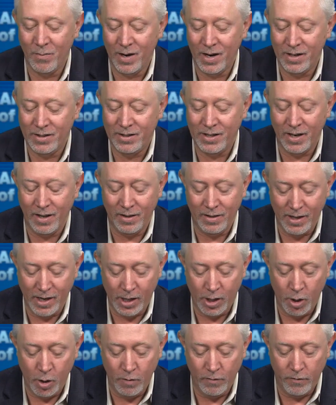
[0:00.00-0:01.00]
much, and
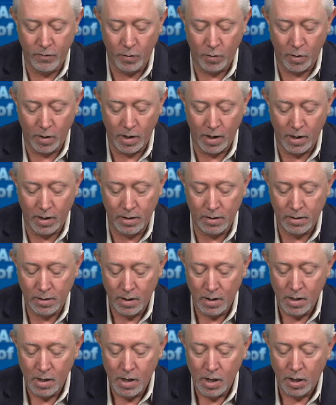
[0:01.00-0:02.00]
thank you for
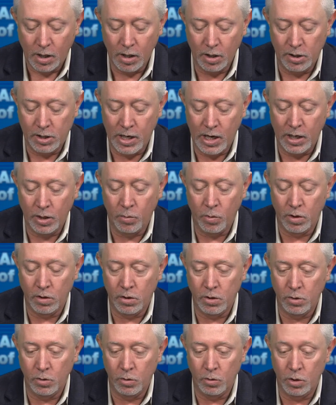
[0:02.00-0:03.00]

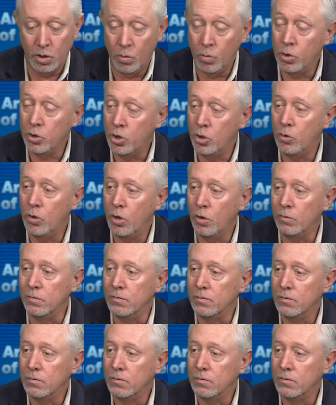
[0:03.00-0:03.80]
continuing to do what you do.